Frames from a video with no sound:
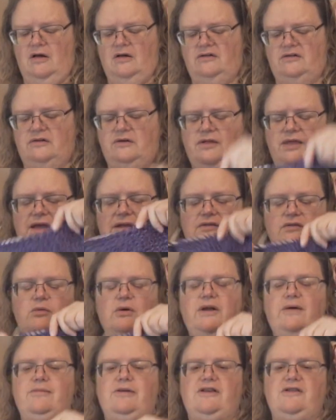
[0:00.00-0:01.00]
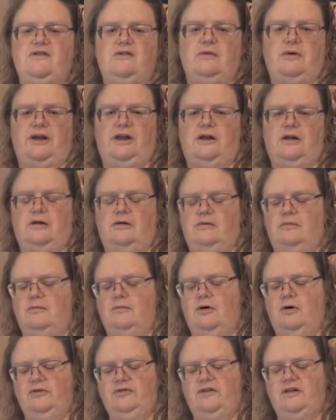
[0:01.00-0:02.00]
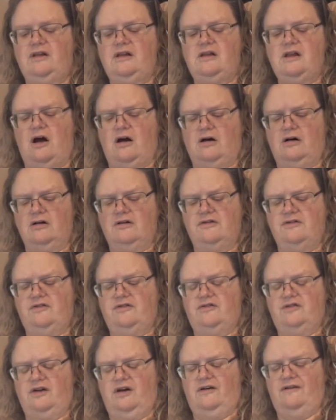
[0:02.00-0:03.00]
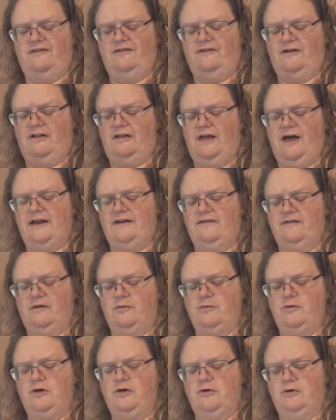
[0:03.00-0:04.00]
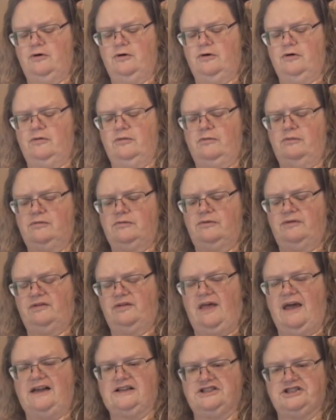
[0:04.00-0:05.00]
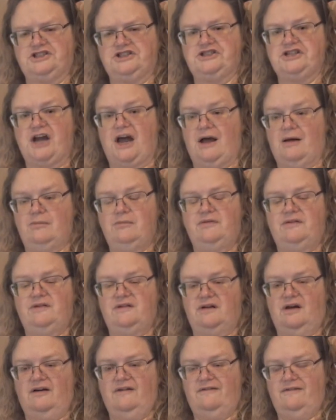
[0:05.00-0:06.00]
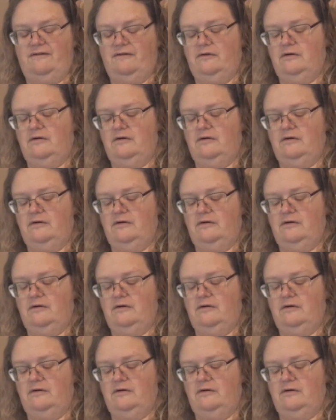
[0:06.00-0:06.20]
so that's what I've been doing. Mostly yarn stuff, a lot of computer/job stuff.